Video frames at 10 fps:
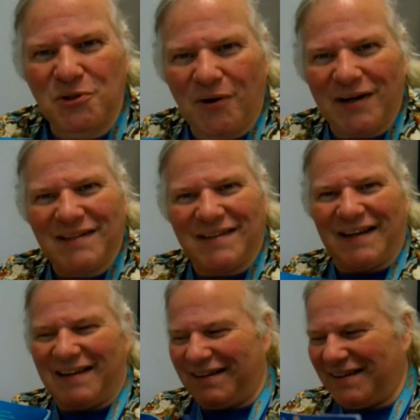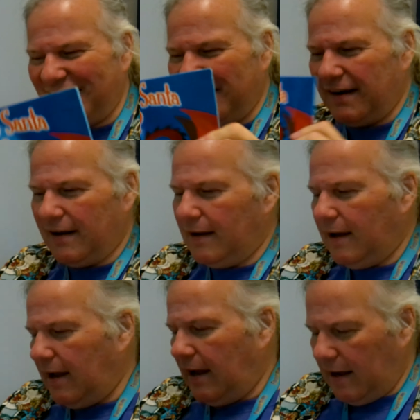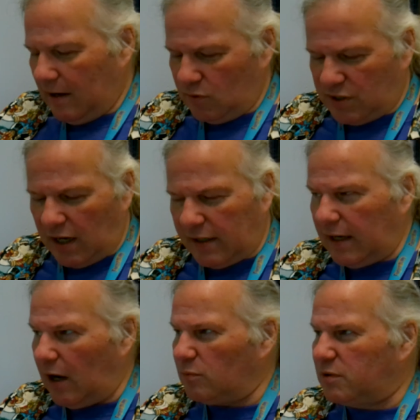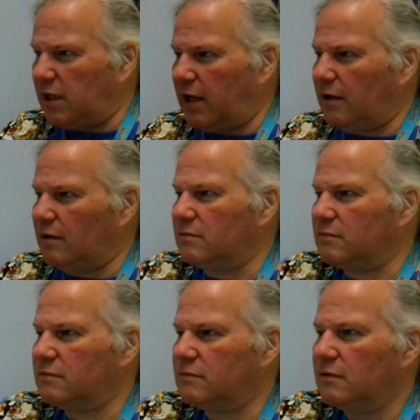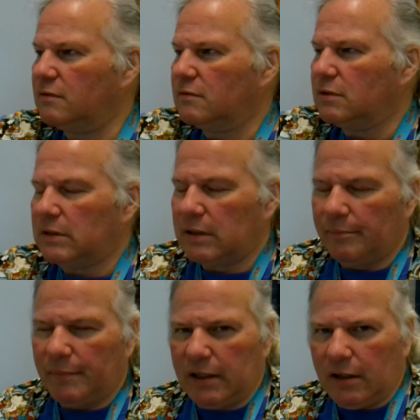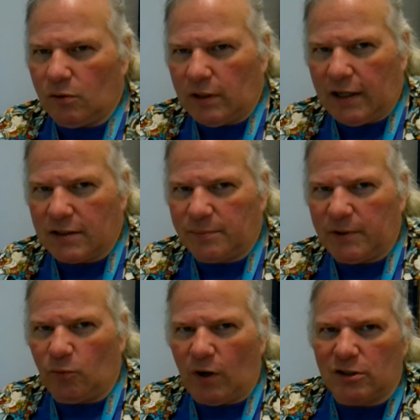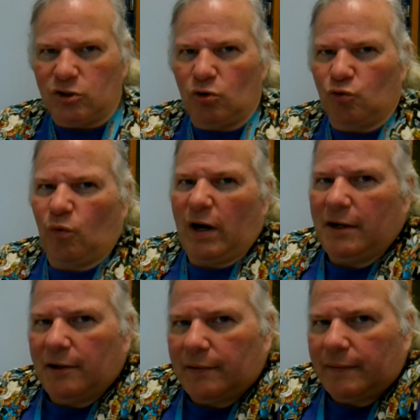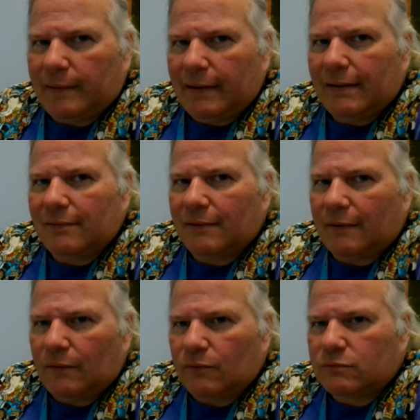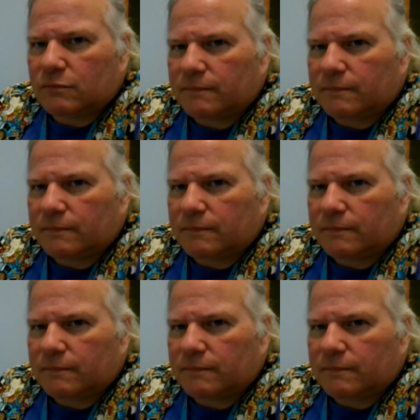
story, isn't it? I wish I could help Santa. But he only has me watch those reindeer. I don't know.